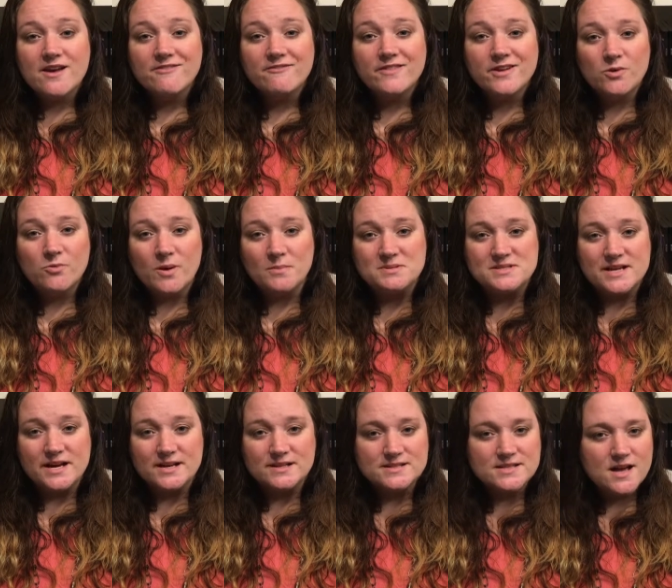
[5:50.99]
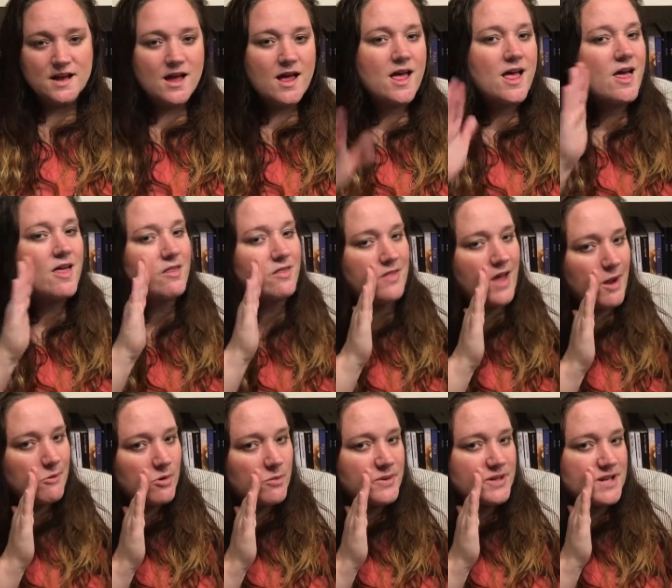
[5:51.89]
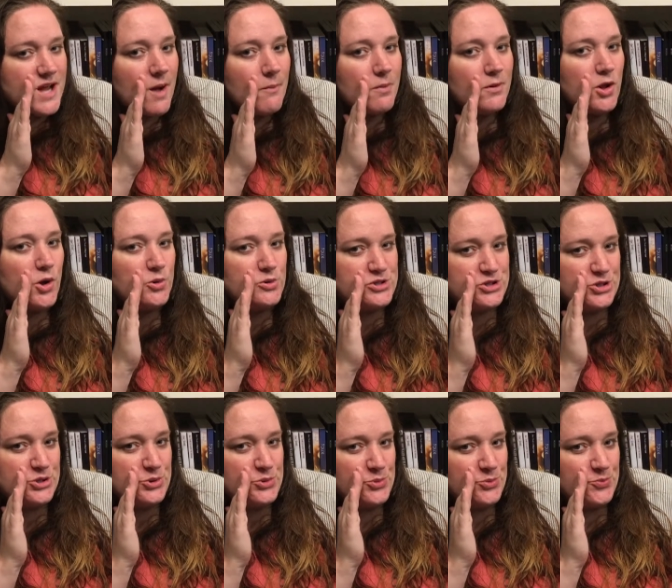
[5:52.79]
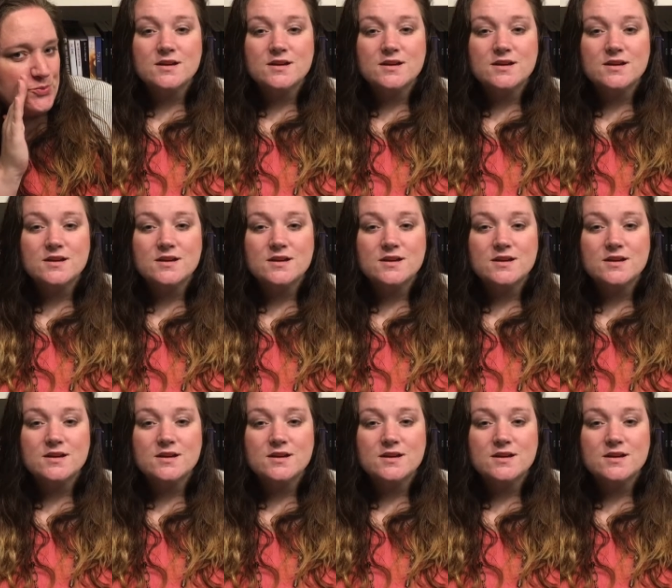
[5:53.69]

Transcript: via website. That will be down below too.